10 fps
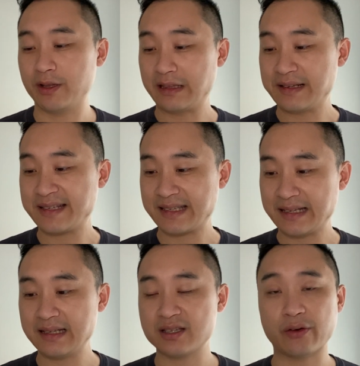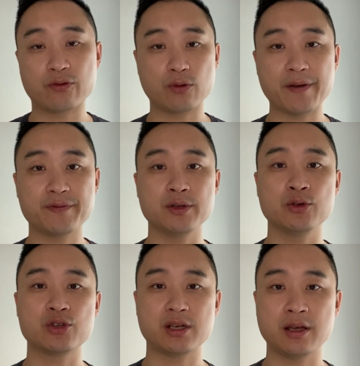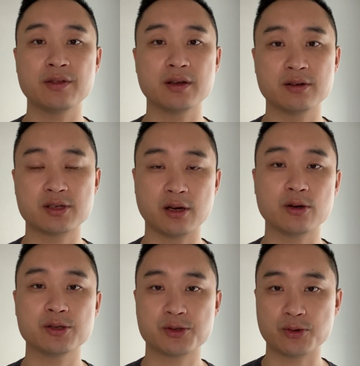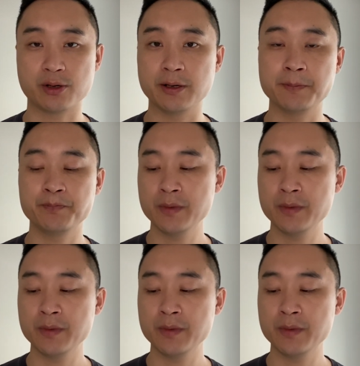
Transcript: these cities of refuge in their territory.